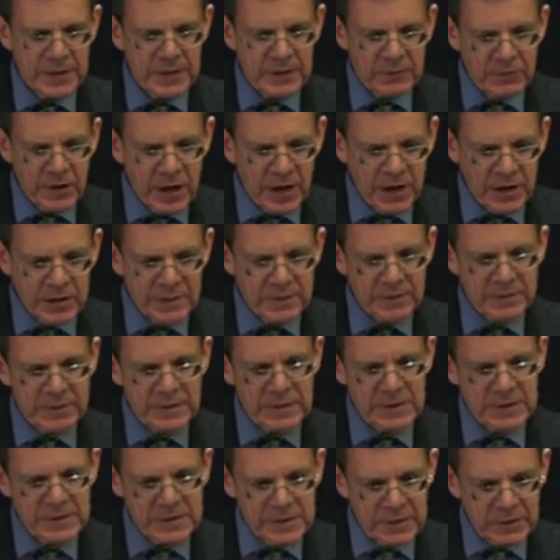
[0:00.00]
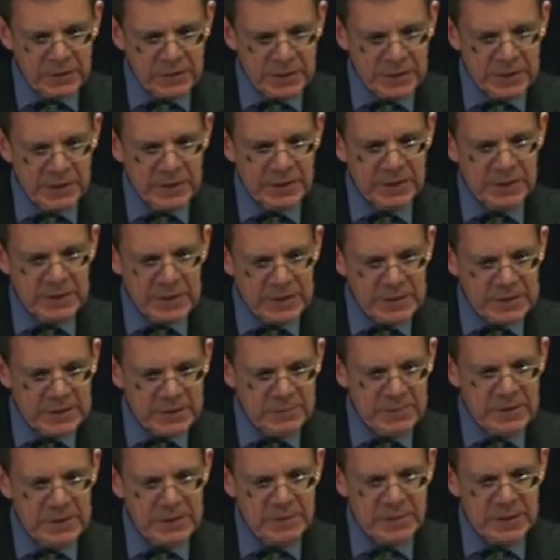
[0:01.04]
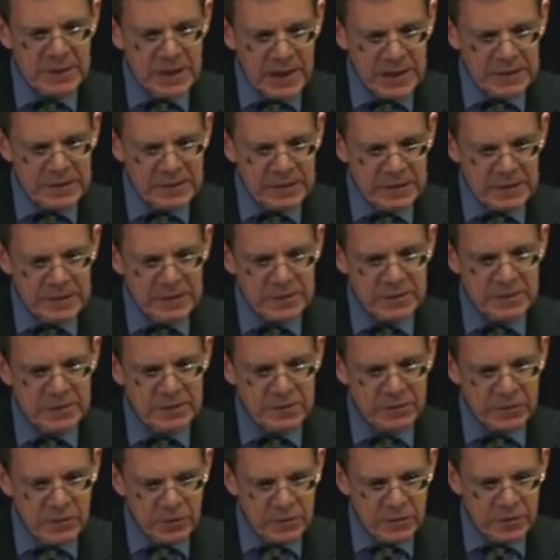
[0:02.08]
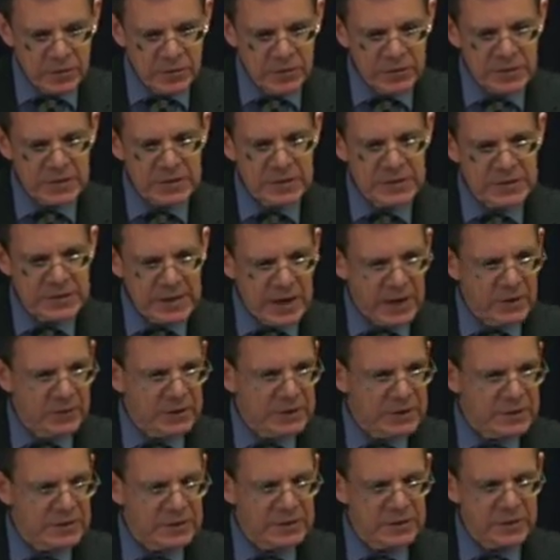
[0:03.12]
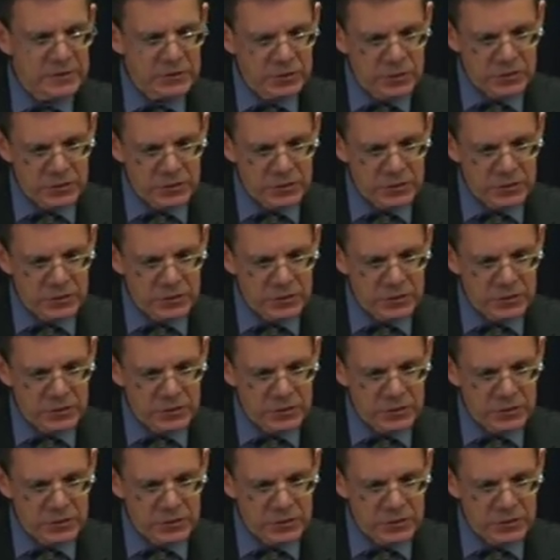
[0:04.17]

Iraq and Syria, Islamism and ISIS, Kurds and Saudis and